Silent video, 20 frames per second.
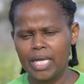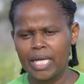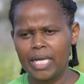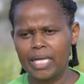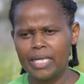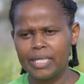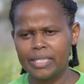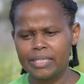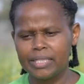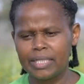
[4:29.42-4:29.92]

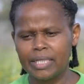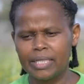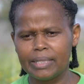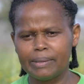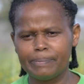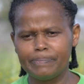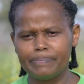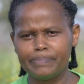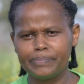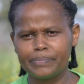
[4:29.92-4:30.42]
and
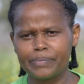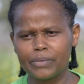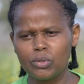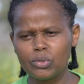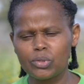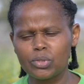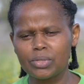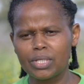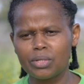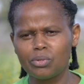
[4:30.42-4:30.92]

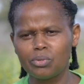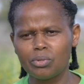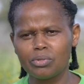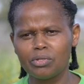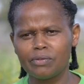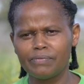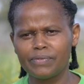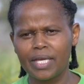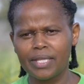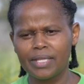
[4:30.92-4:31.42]
also the
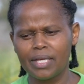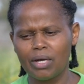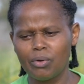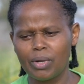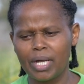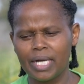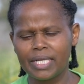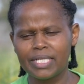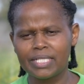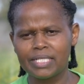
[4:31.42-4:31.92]
growth of the other
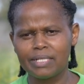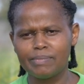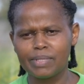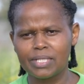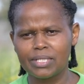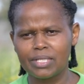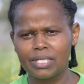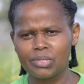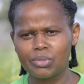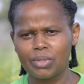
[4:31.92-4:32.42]
organisms
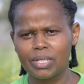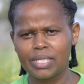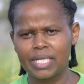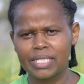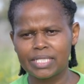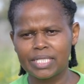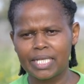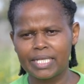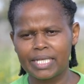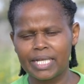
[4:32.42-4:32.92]
in the soil
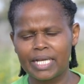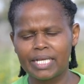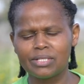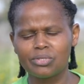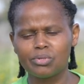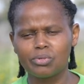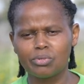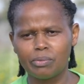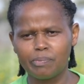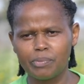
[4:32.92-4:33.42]
that
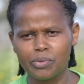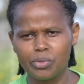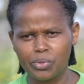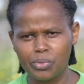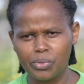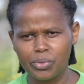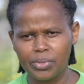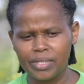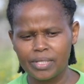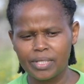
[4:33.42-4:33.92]
enhance crop
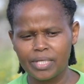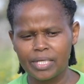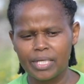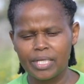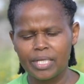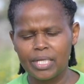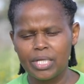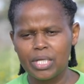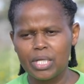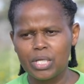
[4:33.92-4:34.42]
growth.
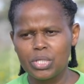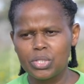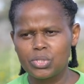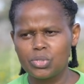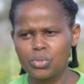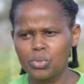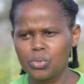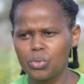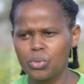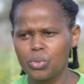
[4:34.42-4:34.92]

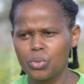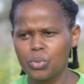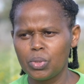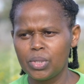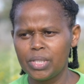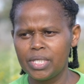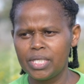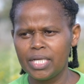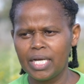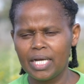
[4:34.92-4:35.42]
So
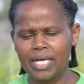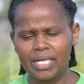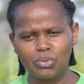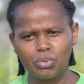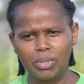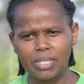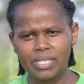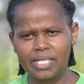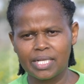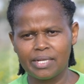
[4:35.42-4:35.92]
here at
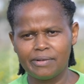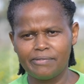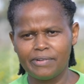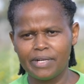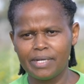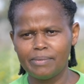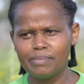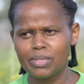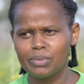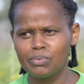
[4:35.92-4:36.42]
Wanska
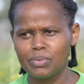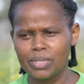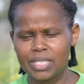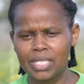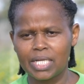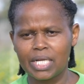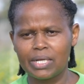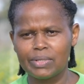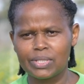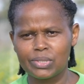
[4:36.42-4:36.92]
Farms, we
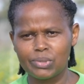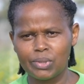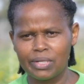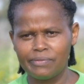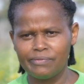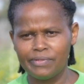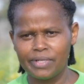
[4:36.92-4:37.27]
take our soil